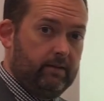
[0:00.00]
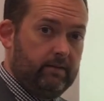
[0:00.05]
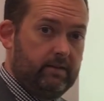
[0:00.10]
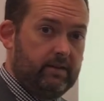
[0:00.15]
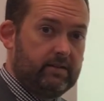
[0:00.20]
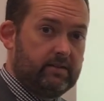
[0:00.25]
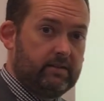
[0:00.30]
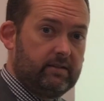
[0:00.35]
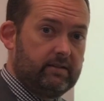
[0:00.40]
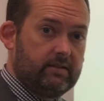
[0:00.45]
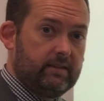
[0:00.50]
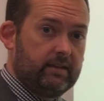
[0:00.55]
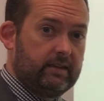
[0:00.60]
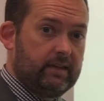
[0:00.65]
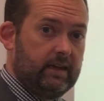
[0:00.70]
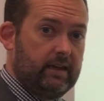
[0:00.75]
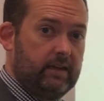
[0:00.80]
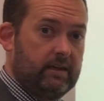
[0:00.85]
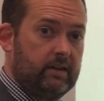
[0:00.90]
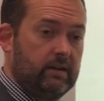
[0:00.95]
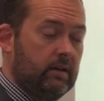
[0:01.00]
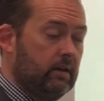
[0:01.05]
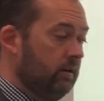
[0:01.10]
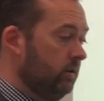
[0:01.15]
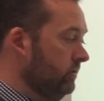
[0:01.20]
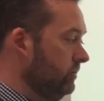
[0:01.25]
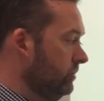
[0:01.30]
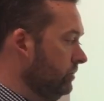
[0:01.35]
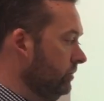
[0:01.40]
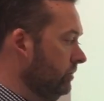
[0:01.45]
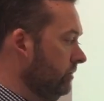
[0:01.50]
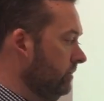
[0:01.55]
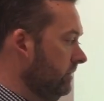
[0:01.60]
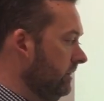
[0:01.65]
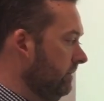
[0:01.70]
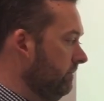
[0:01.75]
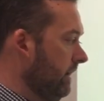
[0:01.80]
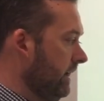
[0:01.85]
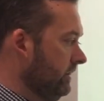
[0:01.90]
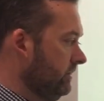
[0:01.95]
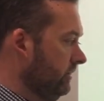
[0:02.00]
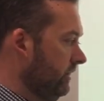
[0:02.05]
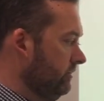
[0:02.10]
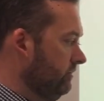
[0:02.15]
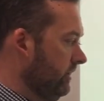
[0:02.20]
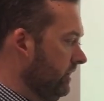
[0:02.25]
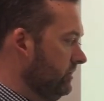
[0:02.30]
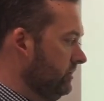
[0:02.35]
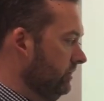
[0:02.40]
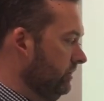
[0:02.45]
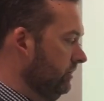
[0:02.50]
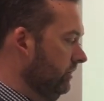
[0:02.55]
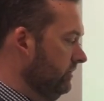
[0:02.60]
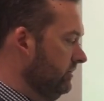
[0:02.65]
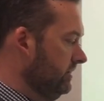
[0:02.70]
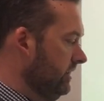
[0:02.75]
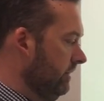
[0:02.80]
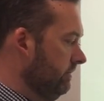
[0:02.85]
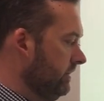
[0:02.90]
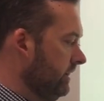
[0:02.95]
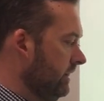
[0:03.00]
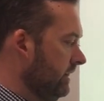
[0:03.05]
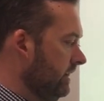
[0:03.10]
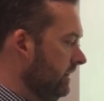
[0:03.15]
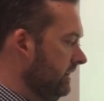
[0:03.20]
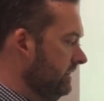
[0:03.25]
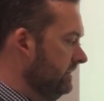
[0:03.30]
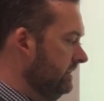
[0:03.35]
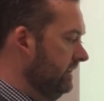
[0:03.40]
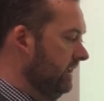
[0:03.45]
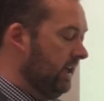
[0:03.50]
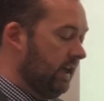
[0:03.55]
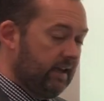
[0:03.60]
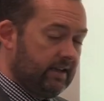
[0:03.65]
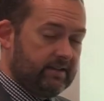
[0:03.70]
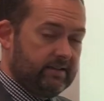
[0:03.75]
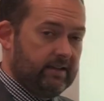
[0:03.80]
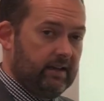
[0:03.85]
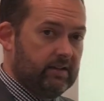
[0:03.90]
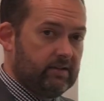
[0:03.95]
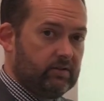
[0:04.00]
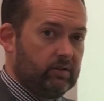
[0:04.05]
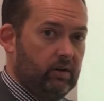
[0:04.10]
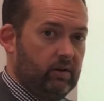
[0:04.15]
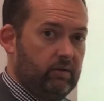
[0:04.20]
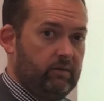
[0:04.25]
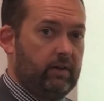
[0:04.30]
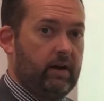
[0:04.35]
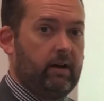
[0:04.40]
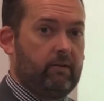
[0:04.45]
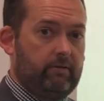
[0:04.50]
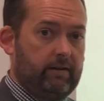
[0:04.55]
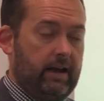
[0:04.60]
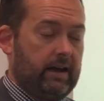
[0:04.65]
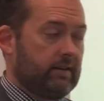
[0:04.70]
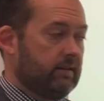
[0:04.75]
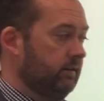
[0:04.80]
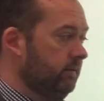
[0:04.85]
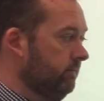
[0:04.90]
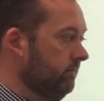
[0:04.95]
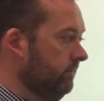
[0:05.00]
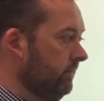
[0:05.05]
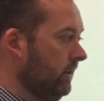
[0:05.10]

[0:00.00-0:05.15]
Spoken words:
This is the key to the back titration concept. It's an excess of a reactant.